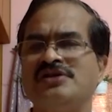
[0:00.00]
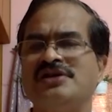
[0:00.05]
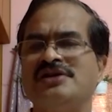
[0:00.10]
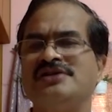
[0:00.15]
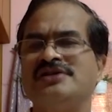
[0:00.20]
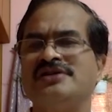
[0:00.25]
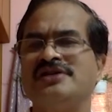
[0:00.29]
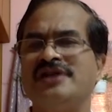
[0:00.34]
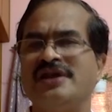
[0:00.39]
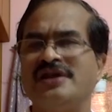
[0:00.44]
as
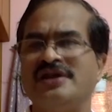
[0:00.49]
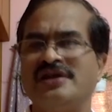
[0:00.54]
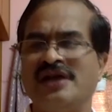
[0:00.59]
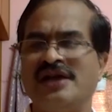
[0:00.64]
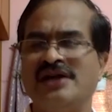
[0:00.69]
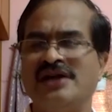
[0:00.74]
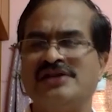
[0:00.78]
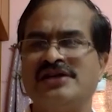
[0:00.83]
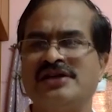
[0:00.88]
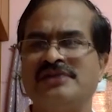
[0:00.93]
the threat
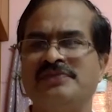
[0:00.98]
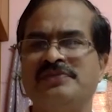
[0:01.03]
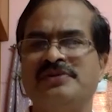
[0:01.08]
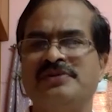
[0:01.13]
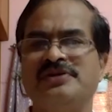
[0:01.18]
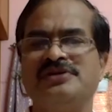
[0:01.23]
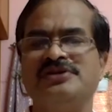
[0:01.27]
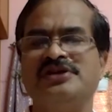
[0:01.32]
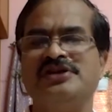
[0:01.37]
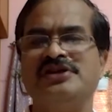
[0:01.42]
landscape
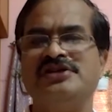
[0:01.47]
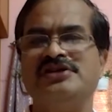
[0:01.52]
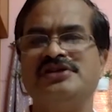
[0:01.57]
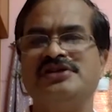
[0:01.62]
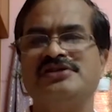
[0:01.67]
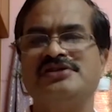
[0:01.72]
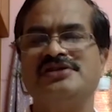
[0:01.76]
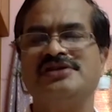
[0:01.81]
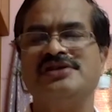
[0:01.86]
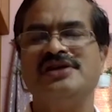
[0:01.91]

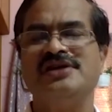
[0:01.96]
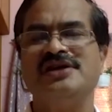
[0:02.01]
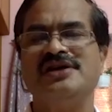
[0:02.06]
changes,